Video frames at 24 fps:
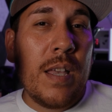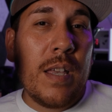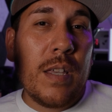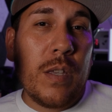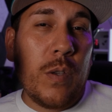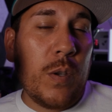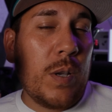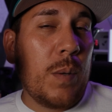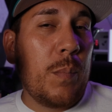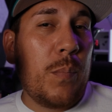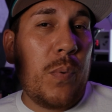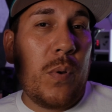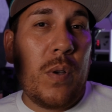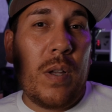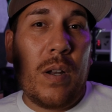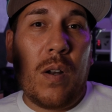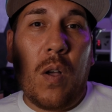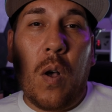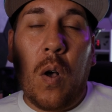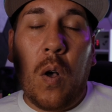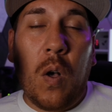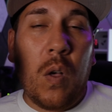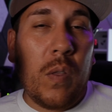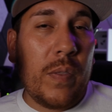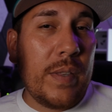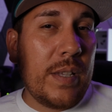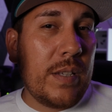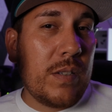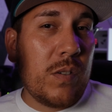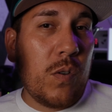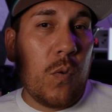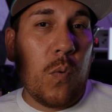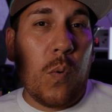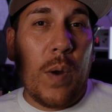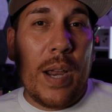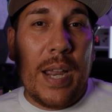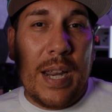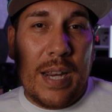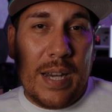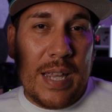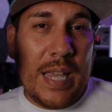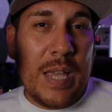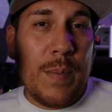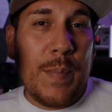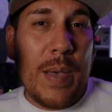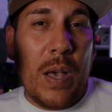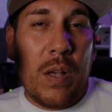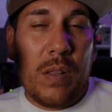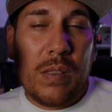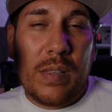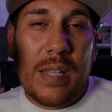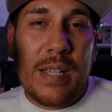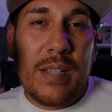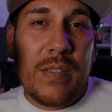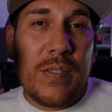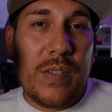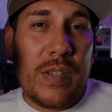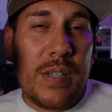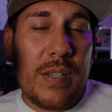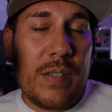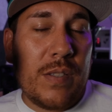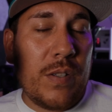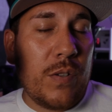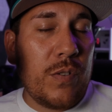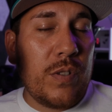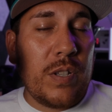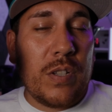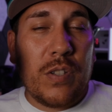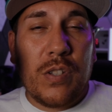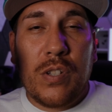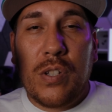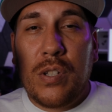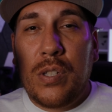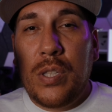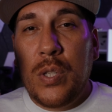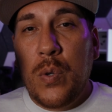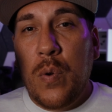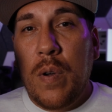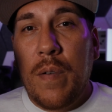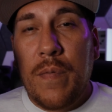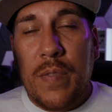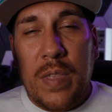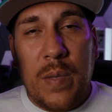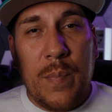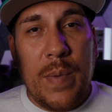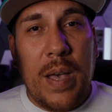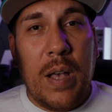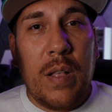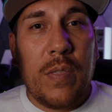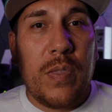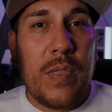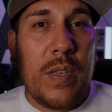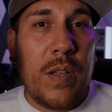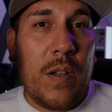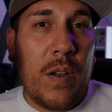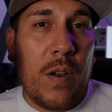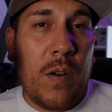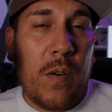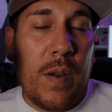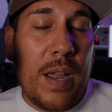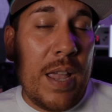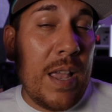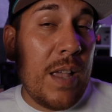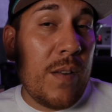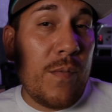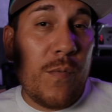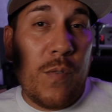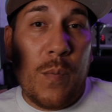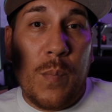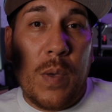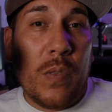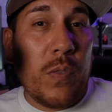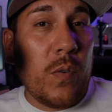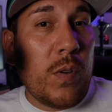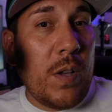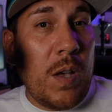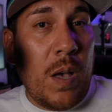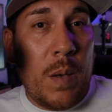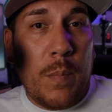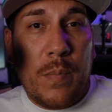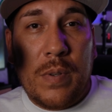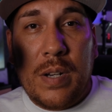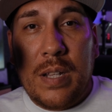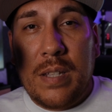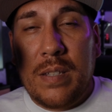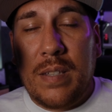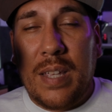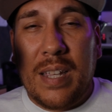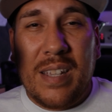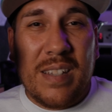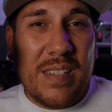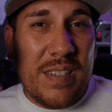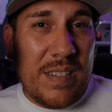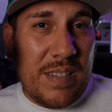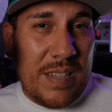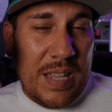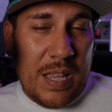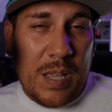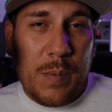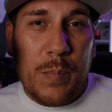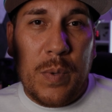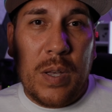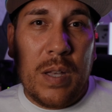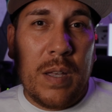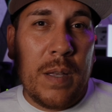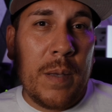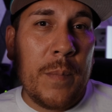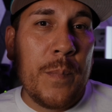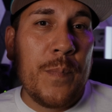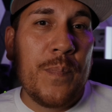You can put all these great E-mount lenses. There's a slew of them out there and from other companies like Sigma.